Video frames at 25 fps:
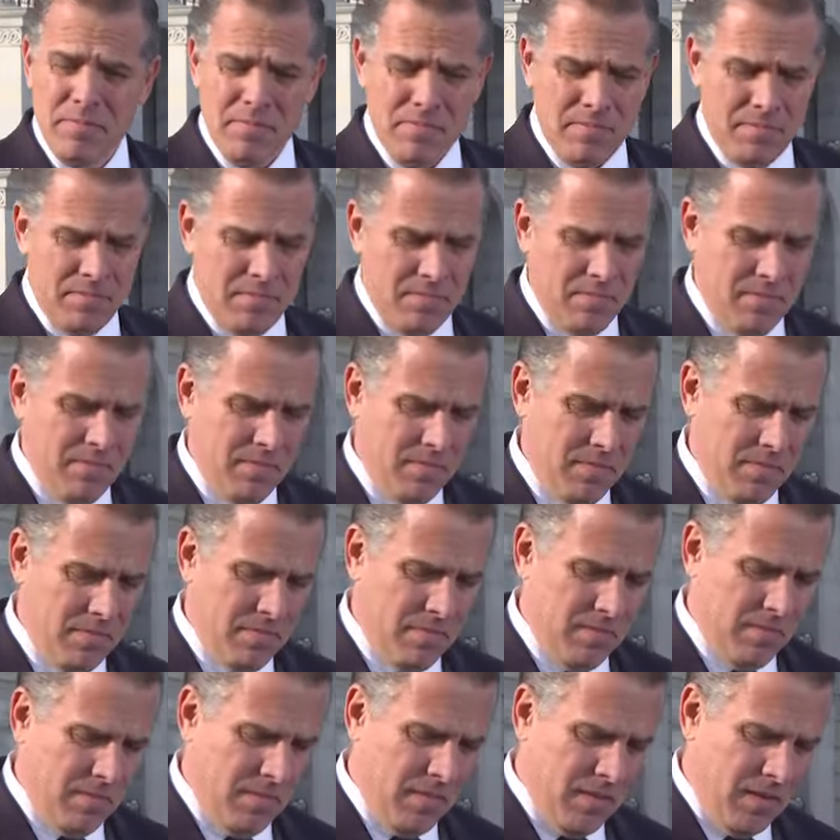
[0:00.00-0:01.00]

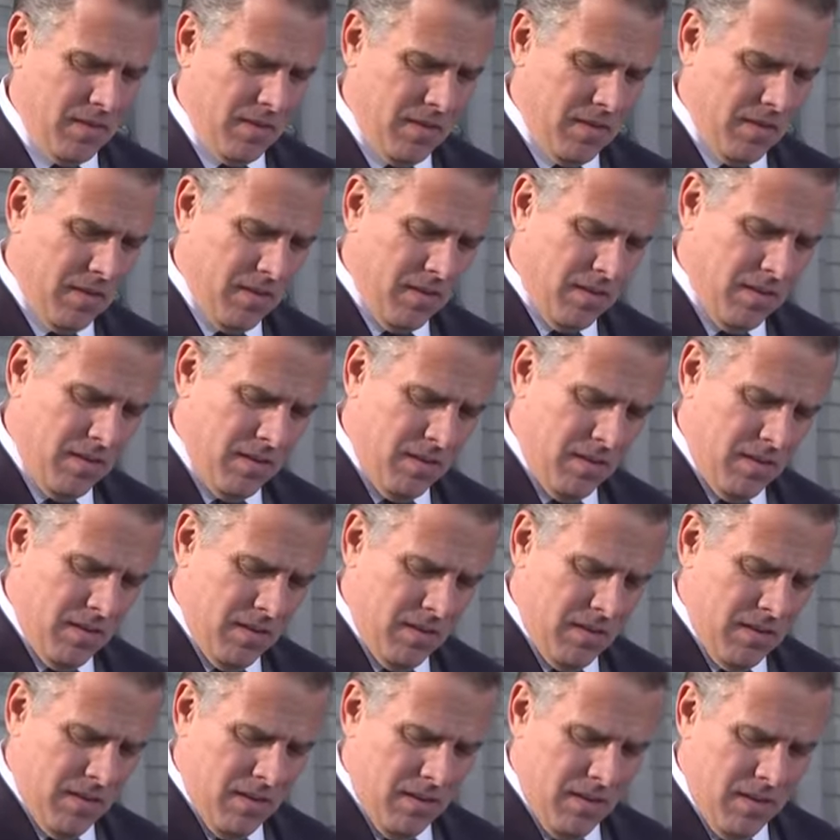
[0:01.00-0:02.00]

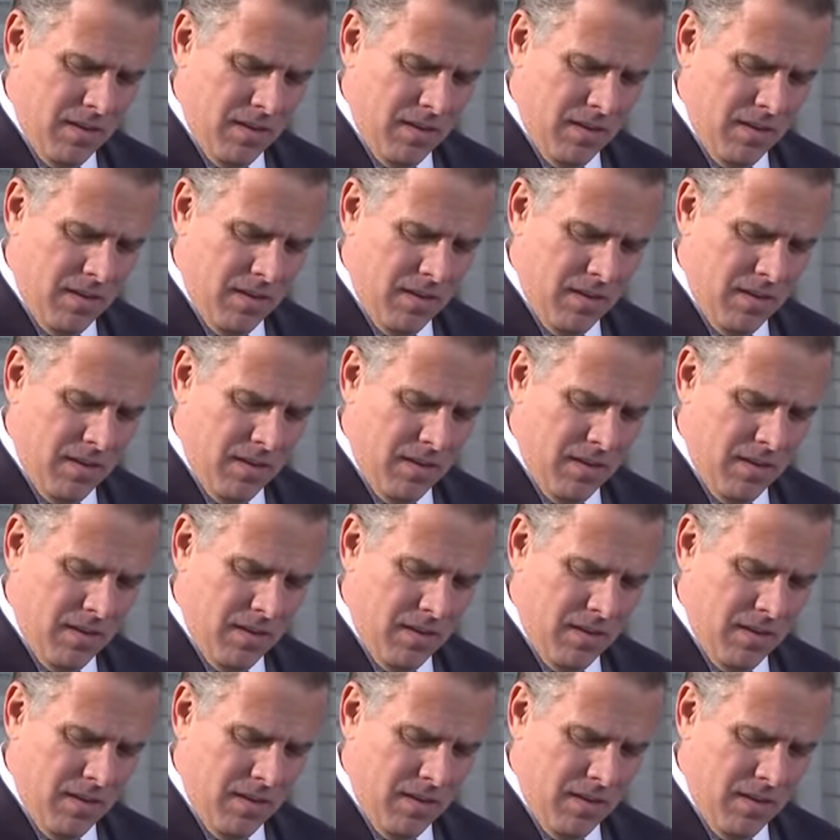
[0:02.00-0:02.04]
[no speech]